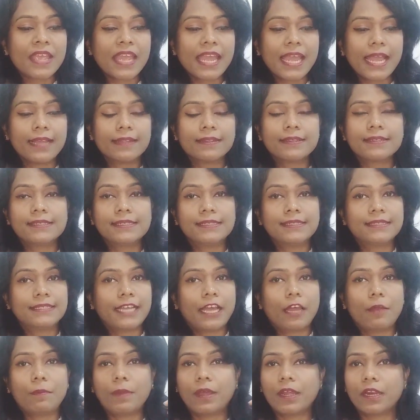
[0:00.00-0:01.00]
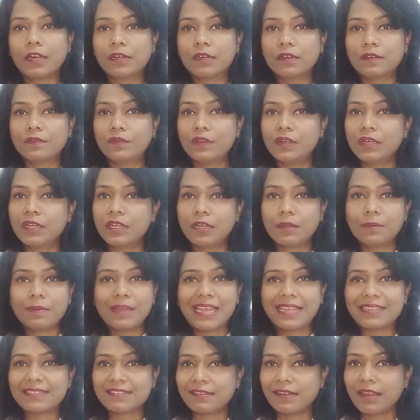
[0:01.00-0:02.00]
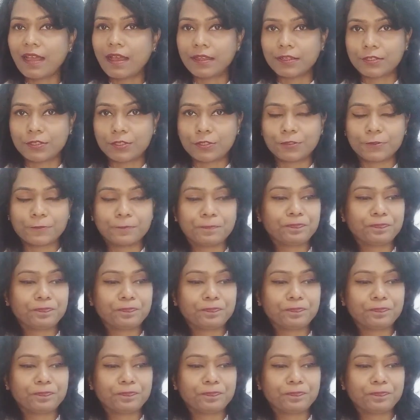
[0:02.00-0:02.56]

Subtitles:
And this entire paragraph will come as an answer.